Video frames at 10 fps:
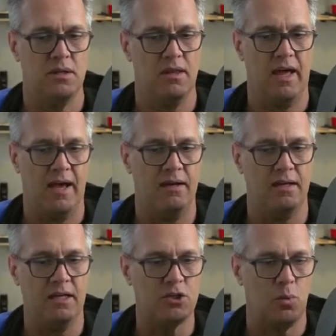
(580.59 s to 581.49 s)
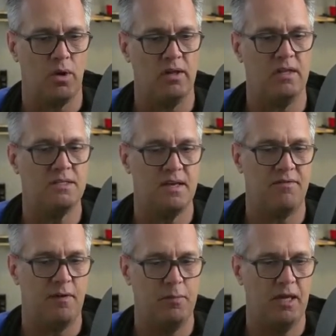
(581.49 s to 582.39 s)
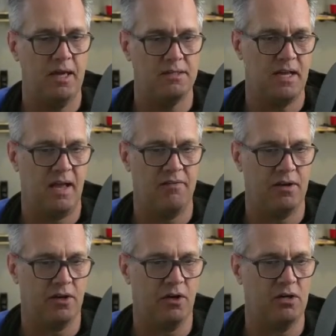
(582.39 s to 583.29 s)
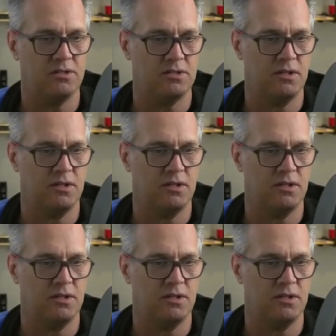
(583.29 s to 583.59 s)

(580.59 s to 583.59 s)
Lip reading: that each one of these FMEAs have an occurrence